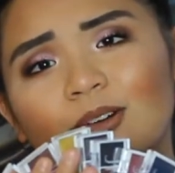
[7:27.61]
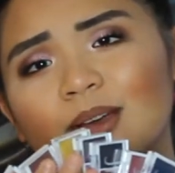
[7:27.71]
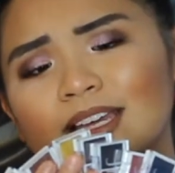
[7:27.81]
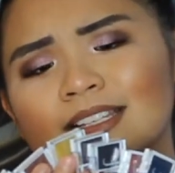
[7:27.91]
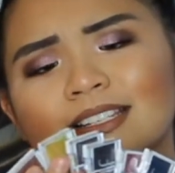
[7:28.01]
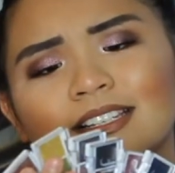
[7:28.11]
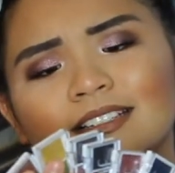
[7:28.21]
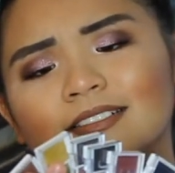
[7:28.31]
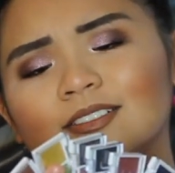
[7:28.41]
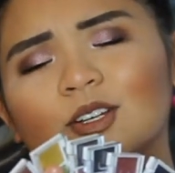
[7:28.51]
always,
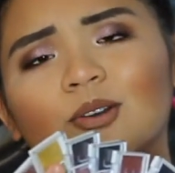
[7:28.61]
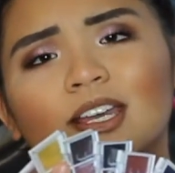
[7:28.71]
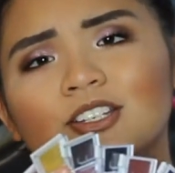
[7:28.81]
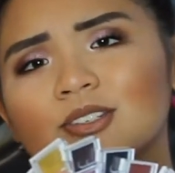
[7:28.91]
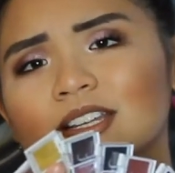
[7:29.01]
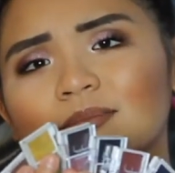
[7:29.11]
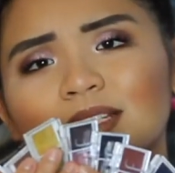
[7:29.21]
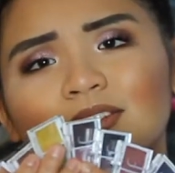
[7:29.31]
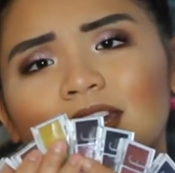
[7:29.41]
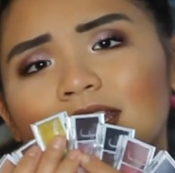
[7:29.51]
go get you some,
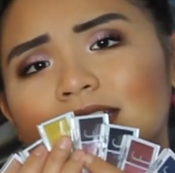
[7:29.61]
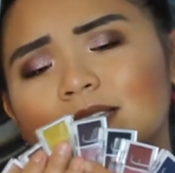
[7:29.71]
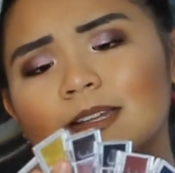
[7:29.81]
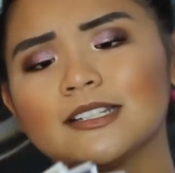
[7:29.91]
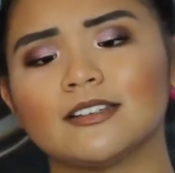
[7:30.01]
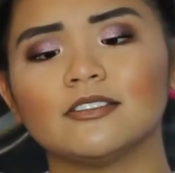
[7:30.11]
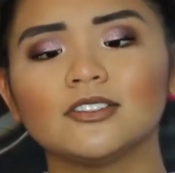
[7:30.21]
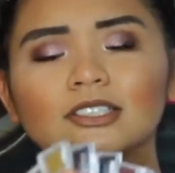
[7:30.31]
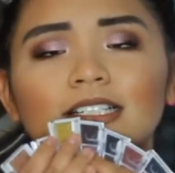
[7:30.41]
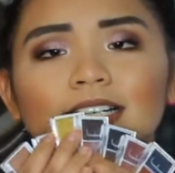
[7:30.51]
it's very
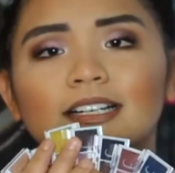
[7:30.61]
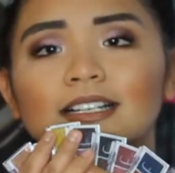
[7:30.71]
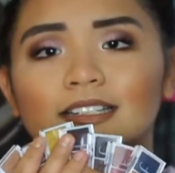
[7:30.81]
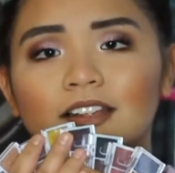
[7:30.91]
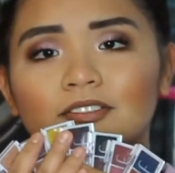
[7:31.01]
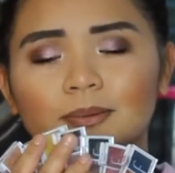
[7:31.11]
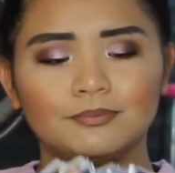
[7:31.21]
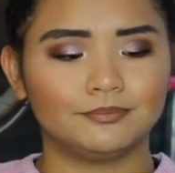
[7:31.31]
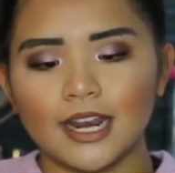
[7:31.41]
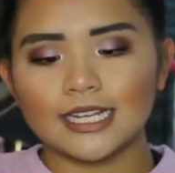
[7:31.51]
inexpensive. Love them.
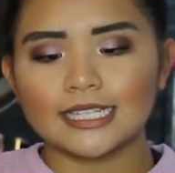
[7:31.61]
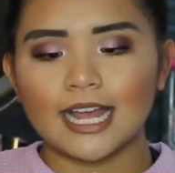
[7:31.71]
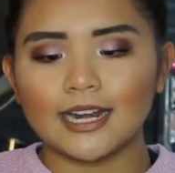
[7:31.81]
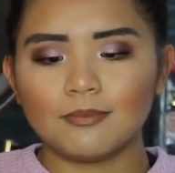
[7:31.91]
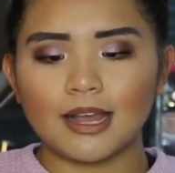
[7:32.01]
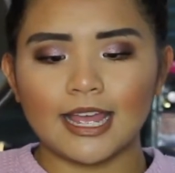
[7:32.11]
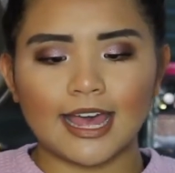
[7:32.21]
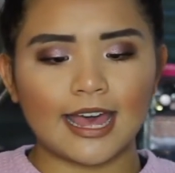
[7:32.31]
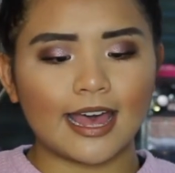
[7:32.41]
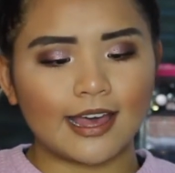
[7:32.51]
The next item I
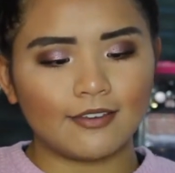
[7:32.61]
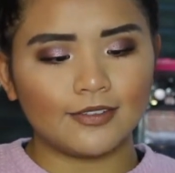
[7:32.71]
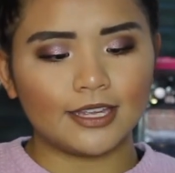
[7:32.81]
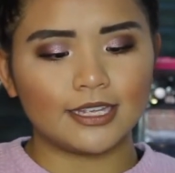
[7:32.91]
have